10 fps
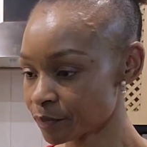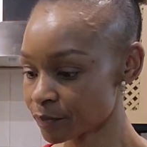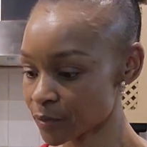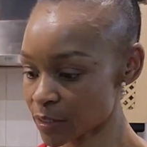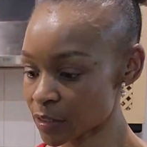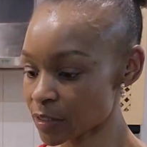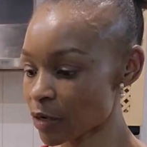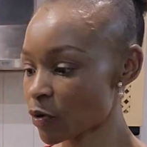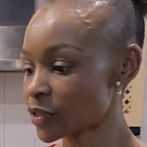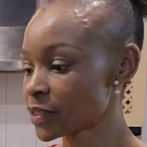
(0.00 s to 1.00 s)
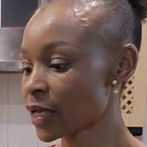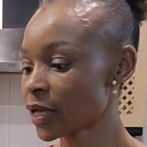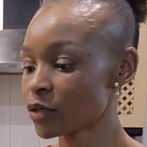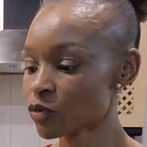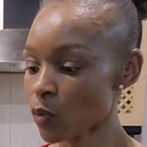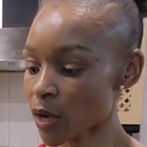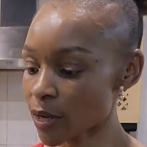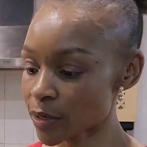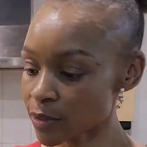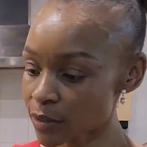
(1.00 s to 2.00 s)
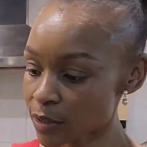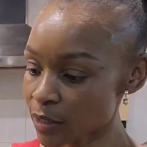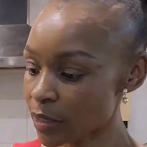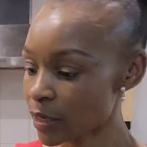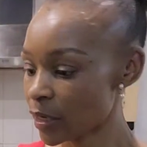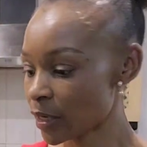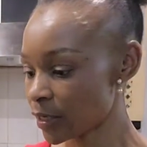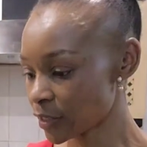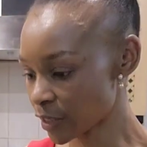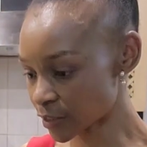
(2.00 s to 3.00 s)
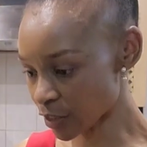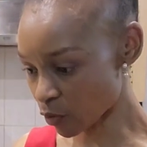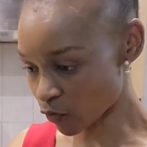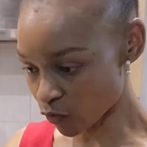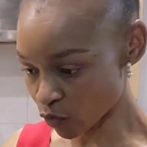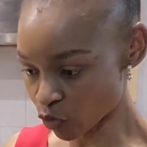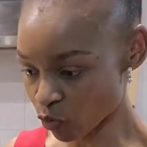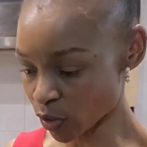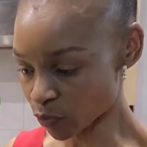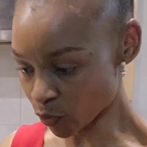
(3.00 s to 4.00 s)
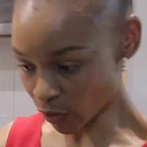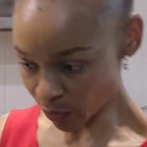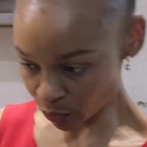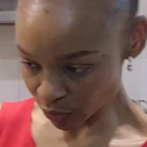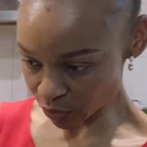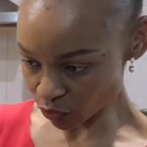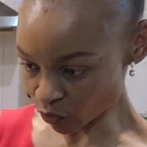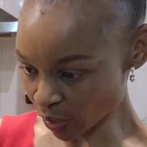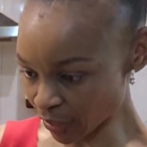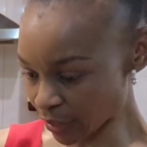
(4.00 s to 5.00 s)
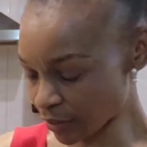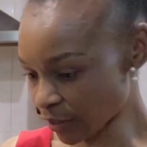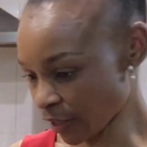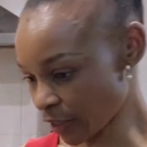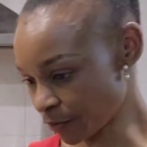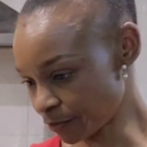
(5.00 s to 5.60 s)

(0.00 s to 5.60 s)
this is our second one, and here's our 4th one. We want to put it right in there.